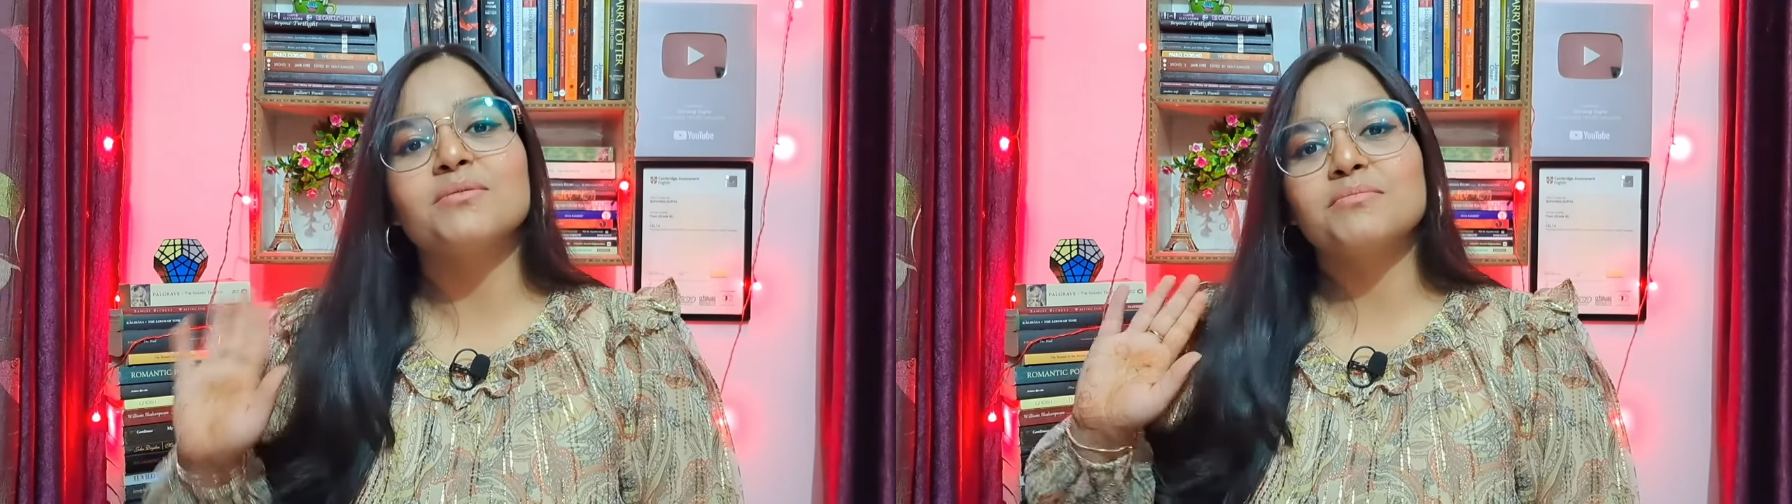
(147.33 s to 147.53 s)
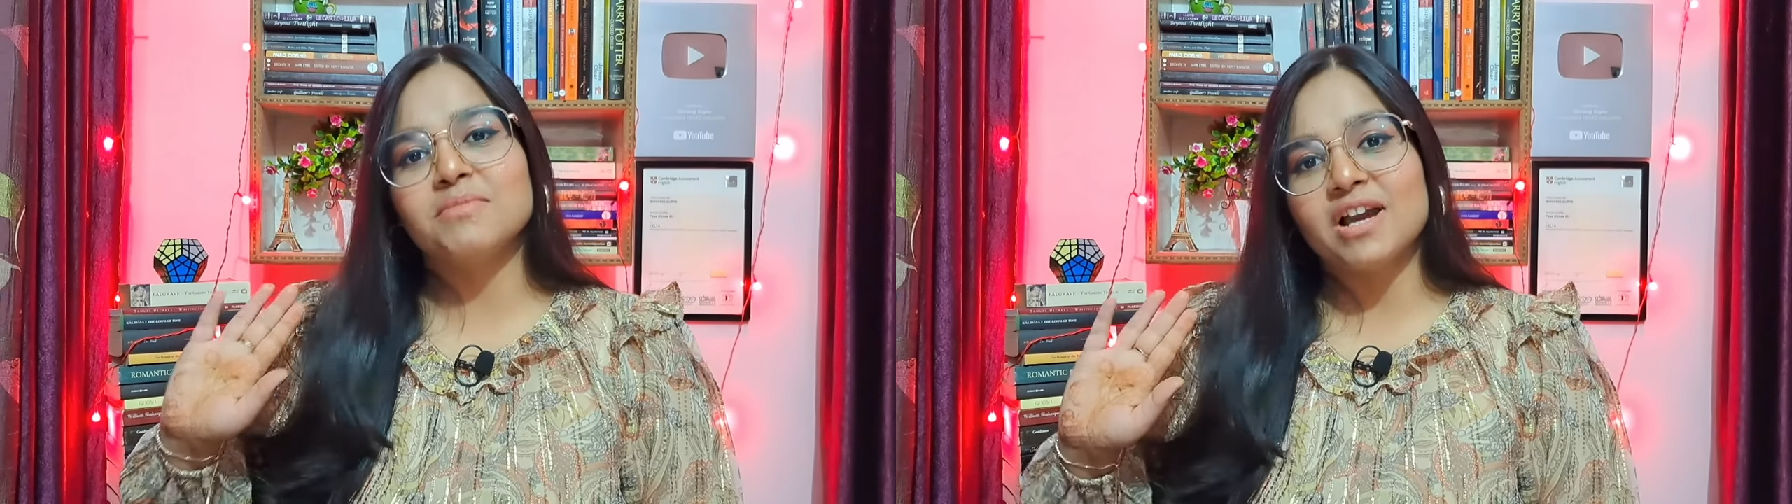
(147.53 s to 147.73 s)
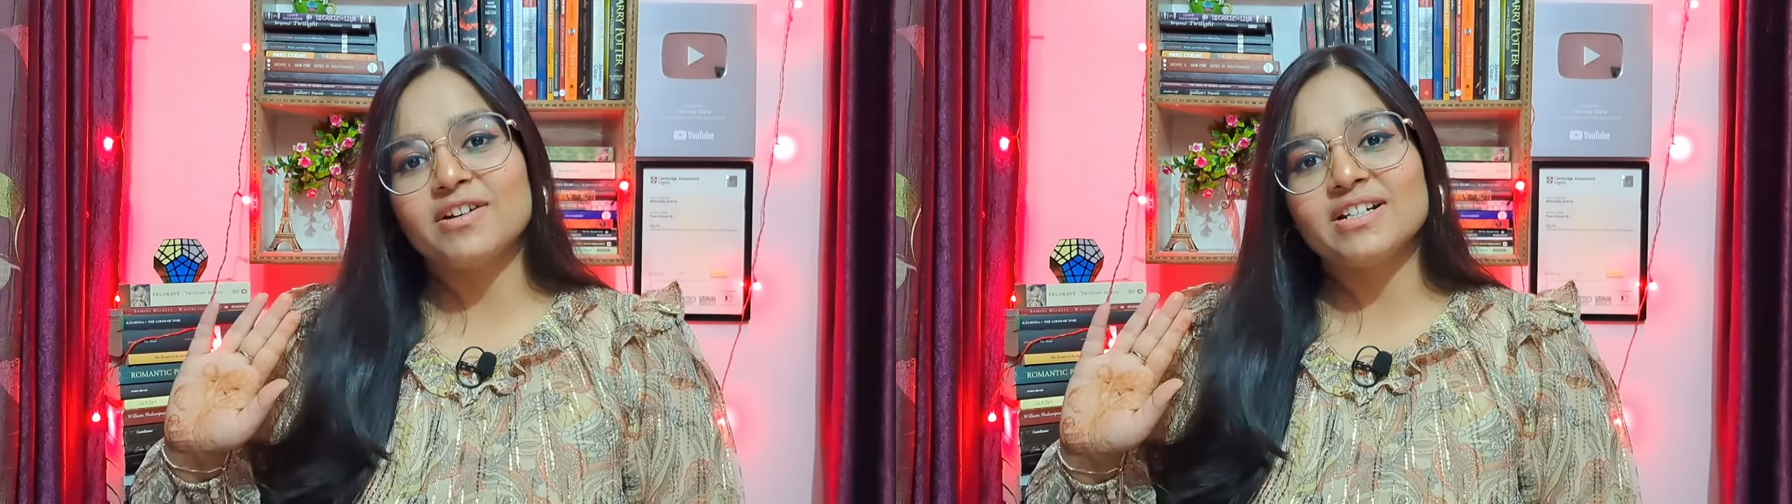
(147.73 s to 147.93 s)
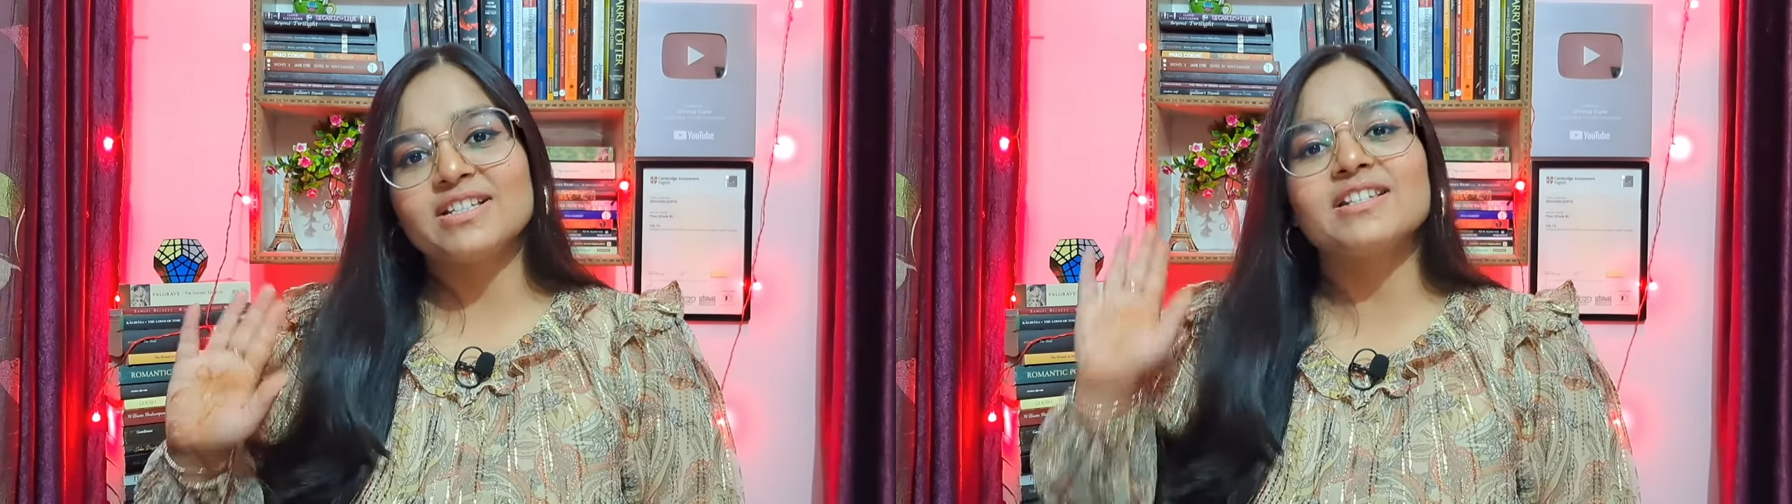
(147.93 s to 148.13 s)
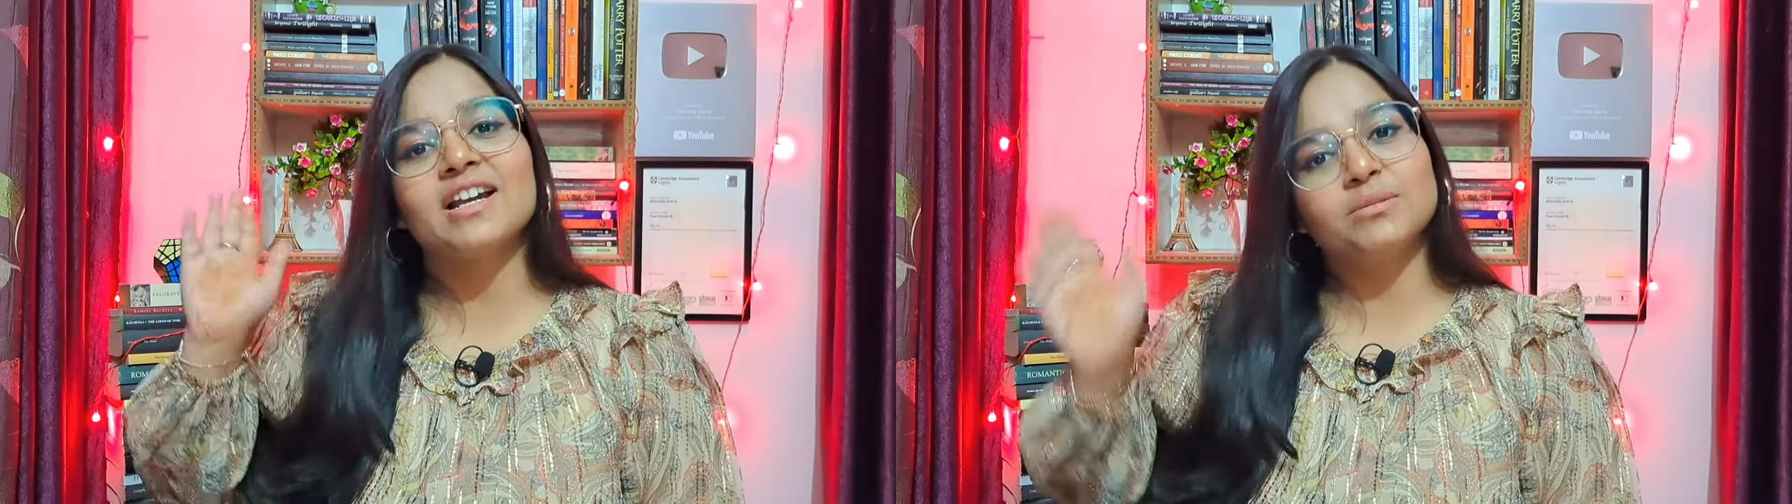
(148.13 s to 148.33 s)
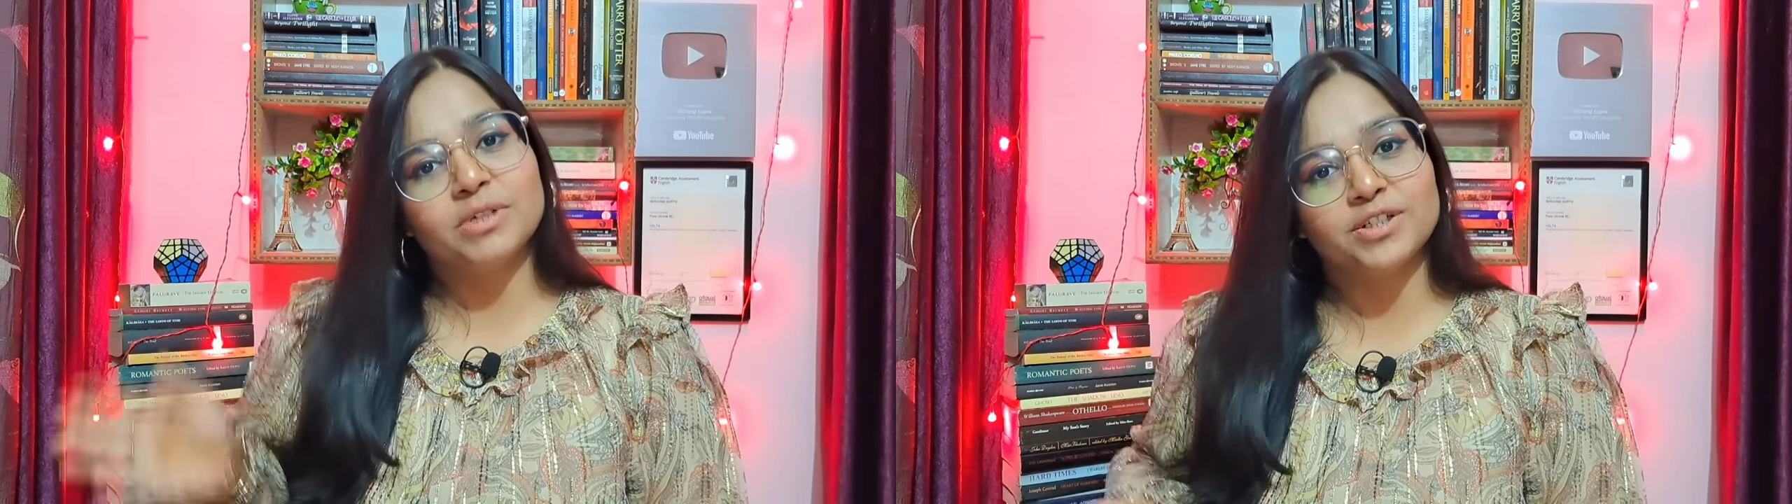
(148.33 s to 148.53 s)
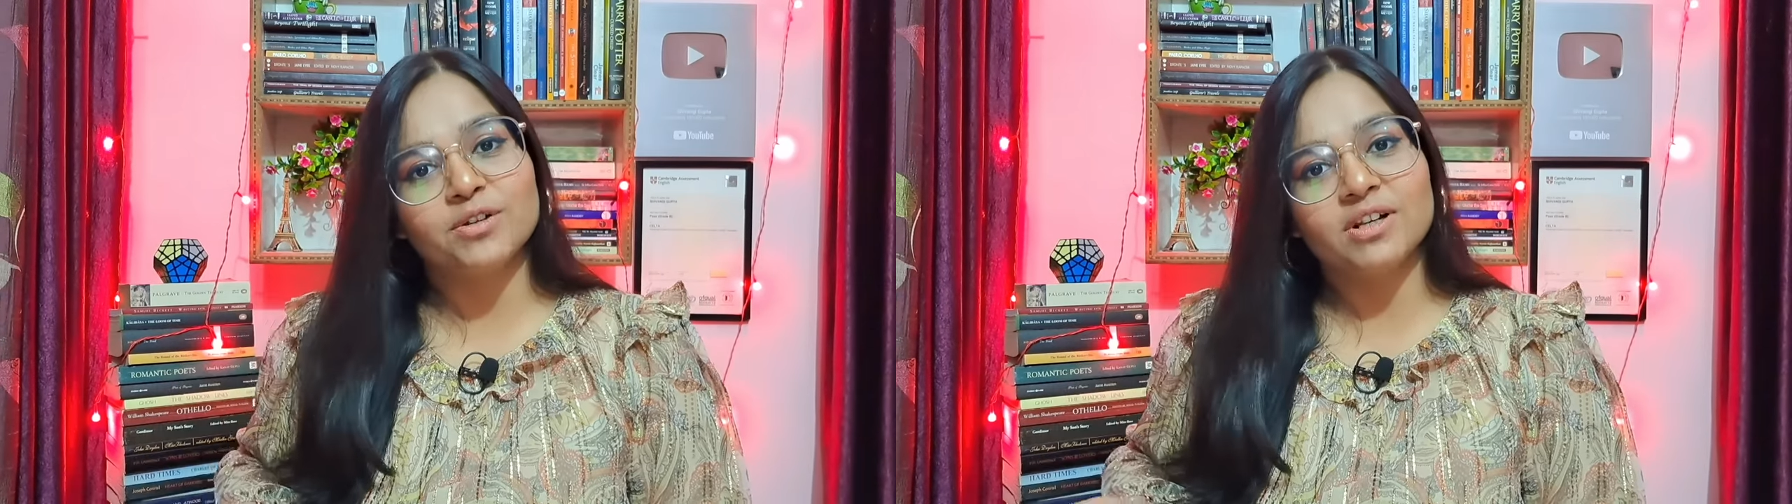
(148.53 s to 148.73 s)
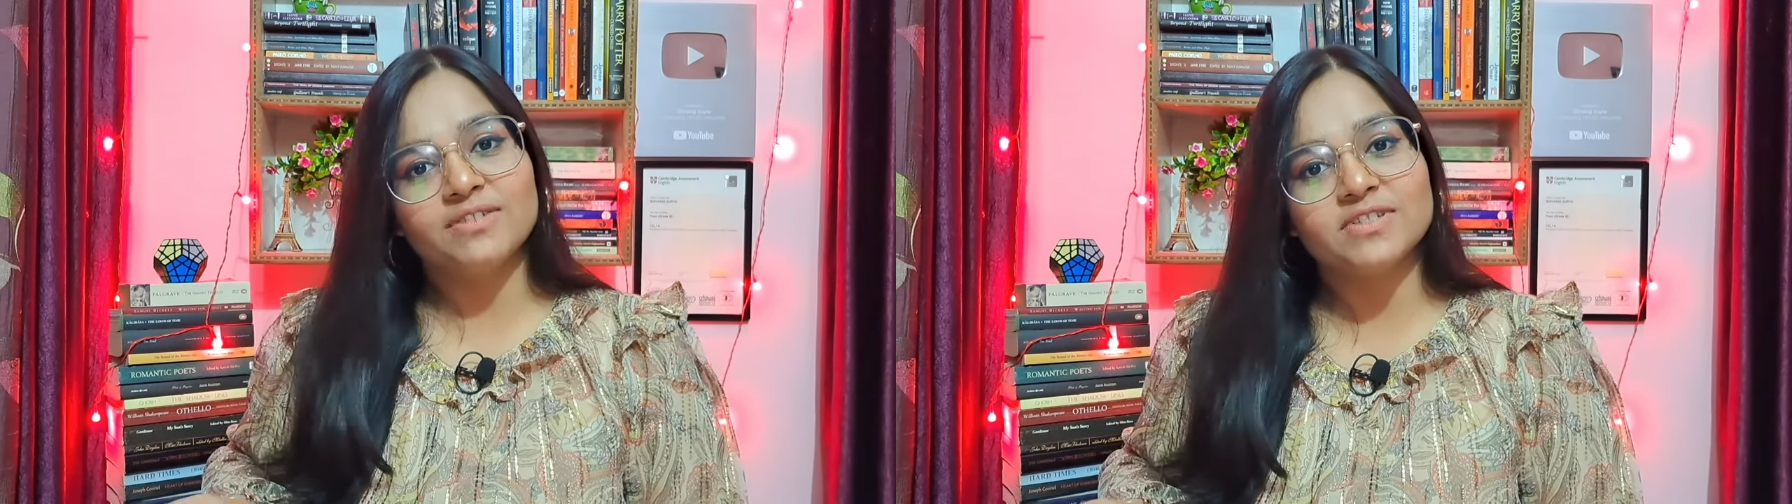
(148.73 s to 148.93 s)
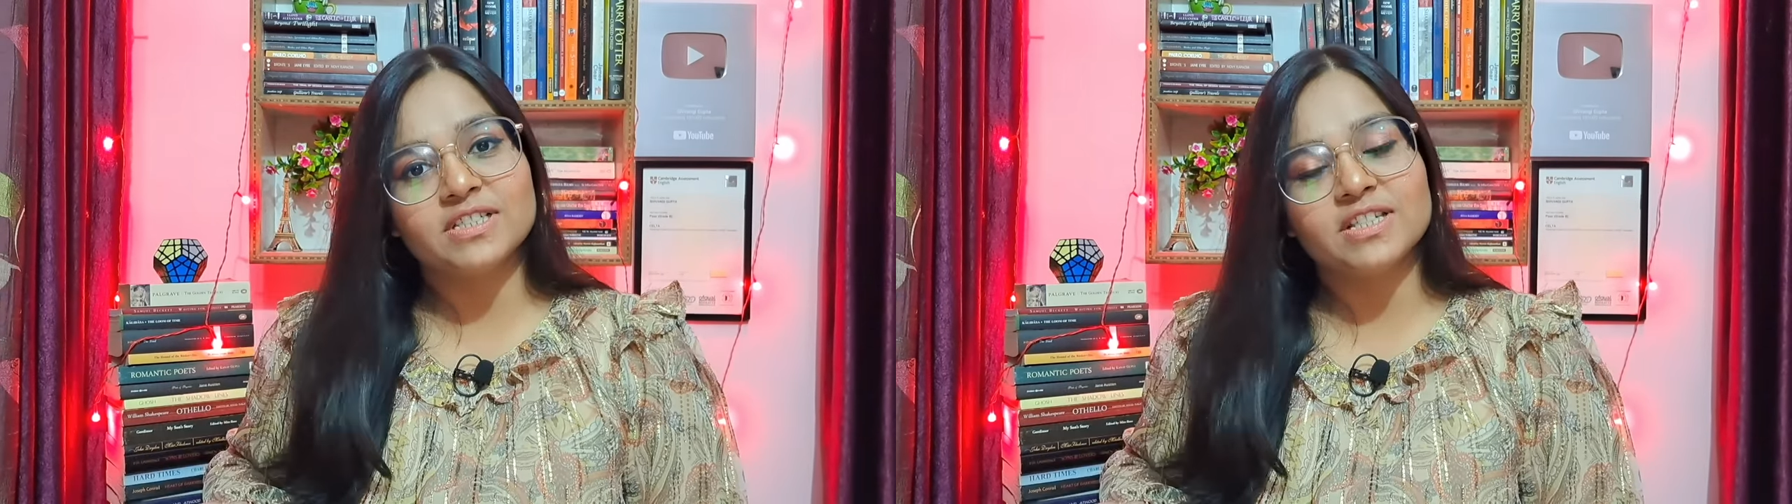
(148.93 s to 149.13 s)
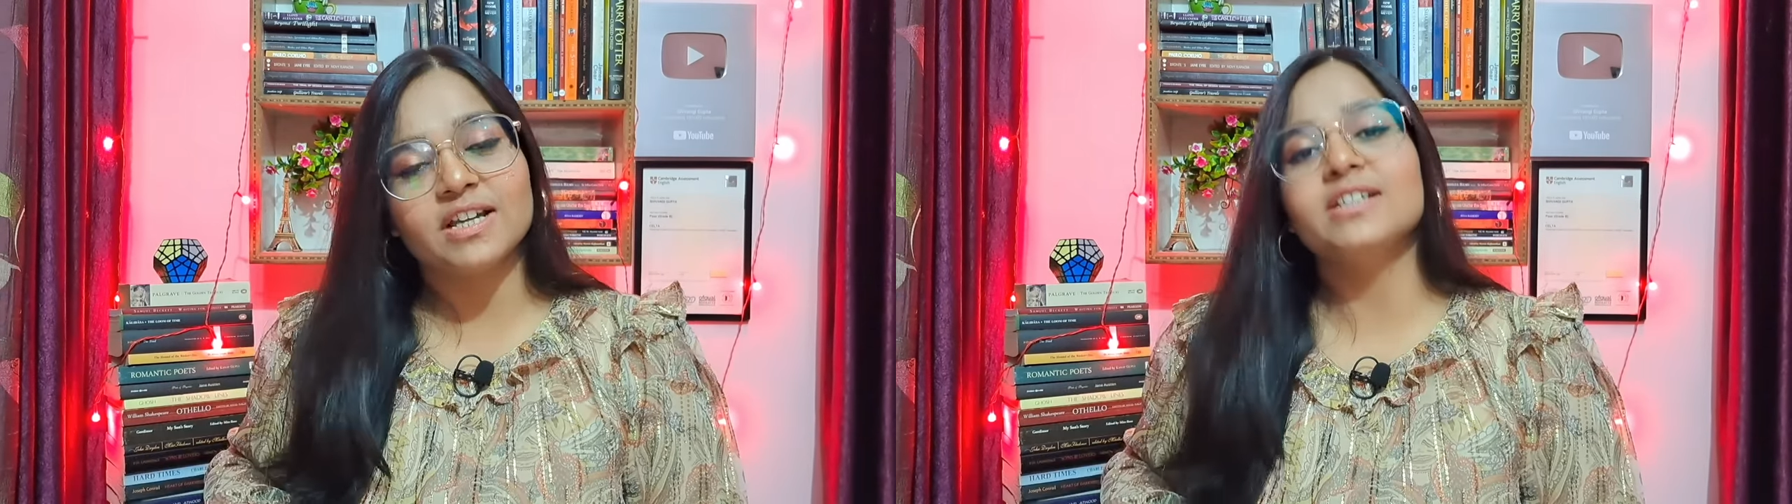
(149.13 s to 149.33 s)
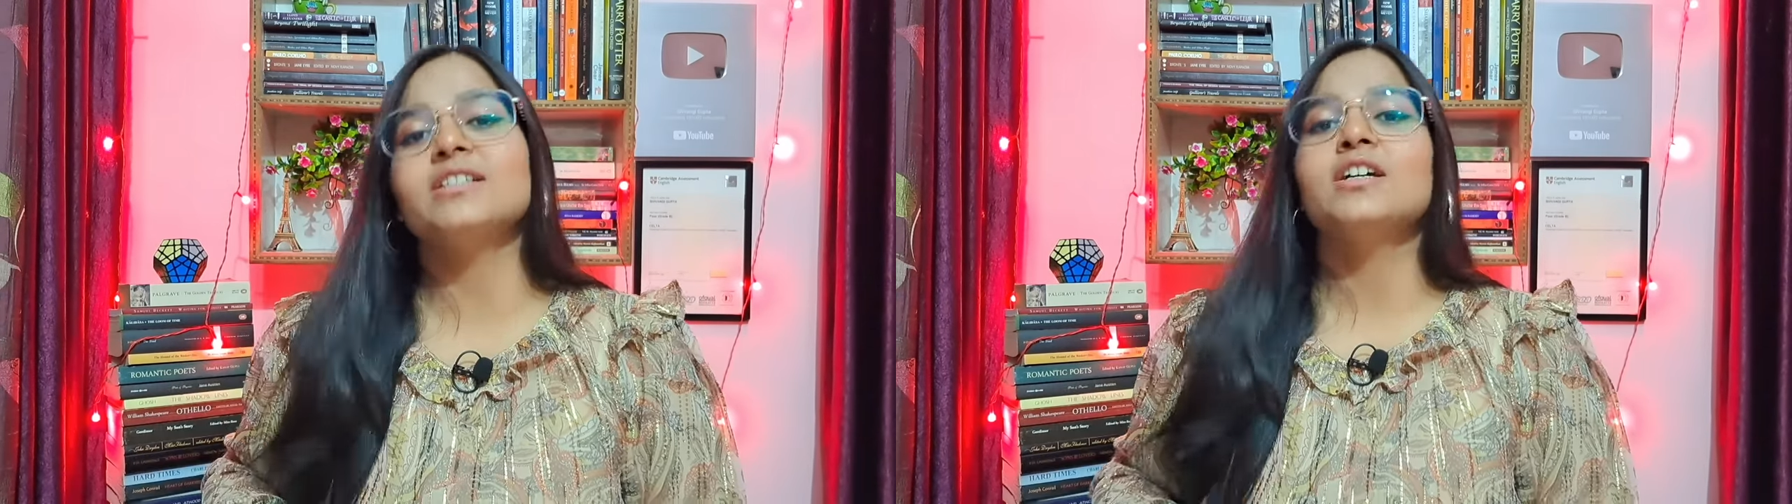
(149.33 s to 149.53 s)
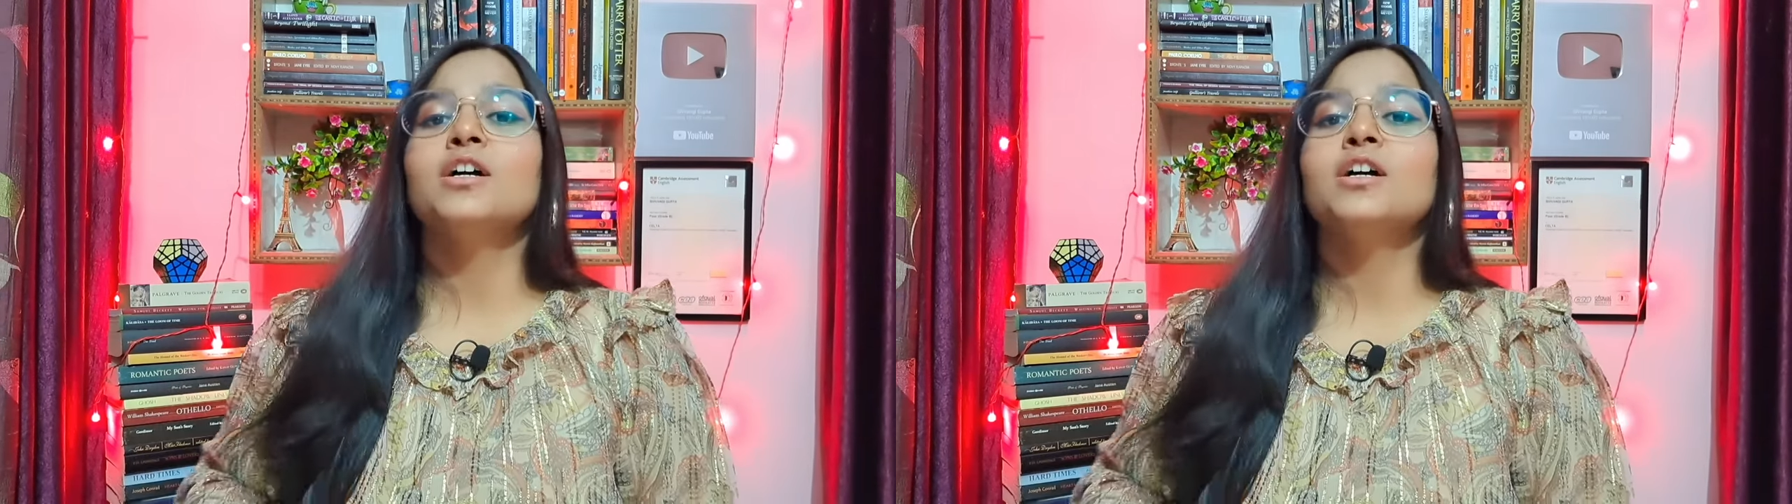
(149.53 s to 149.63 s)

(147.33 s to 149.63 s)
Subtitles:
my right hand side, but your left hand side.